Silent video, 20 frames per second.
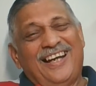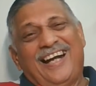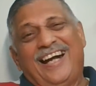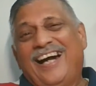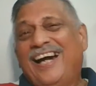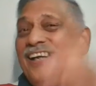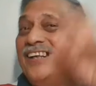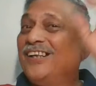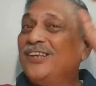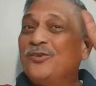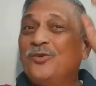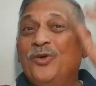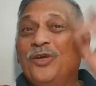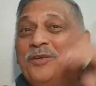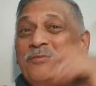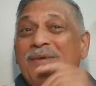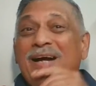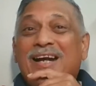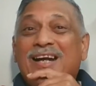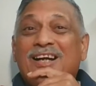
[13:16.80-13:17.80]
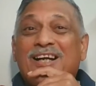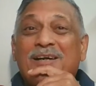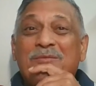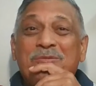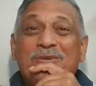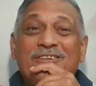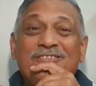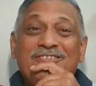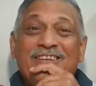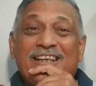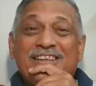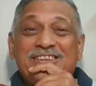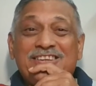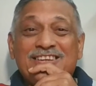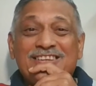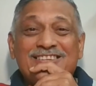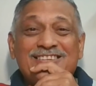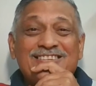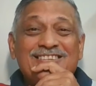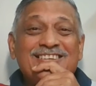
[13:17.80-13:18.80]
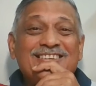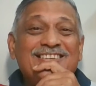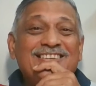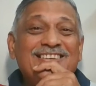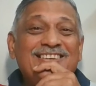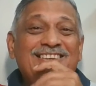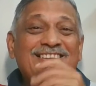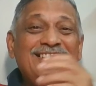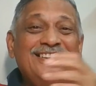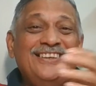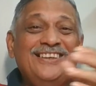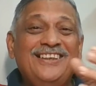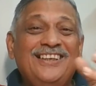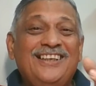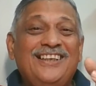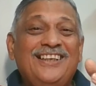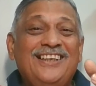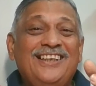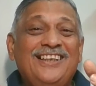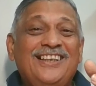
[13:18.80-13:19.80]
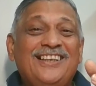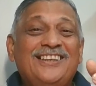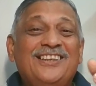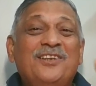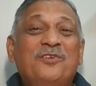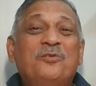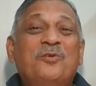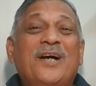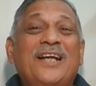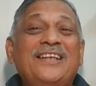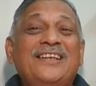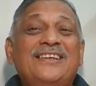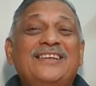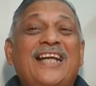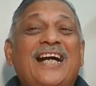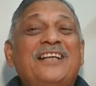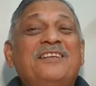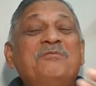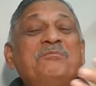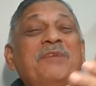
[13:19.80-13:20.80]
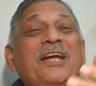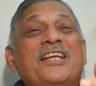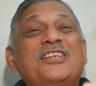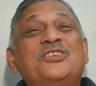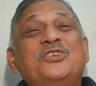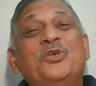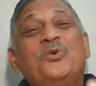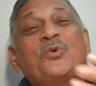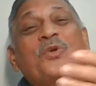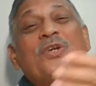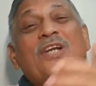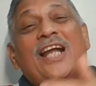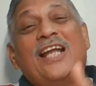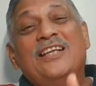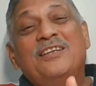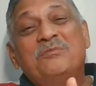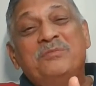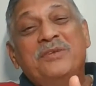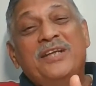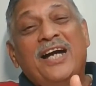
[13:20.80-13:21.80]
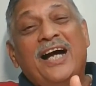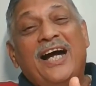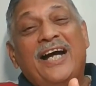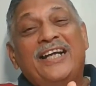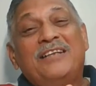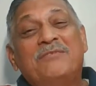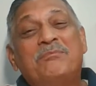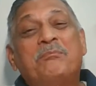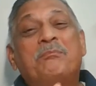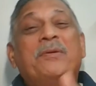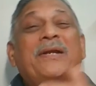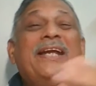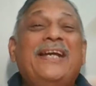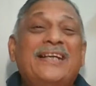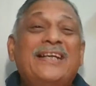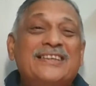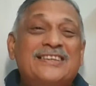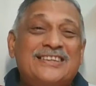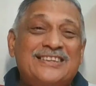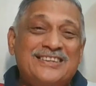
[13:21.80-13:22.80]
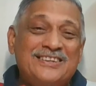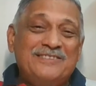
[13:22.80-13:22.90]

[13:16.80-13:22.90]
And then going back a couple of lectures, the one that makes you run behind prayers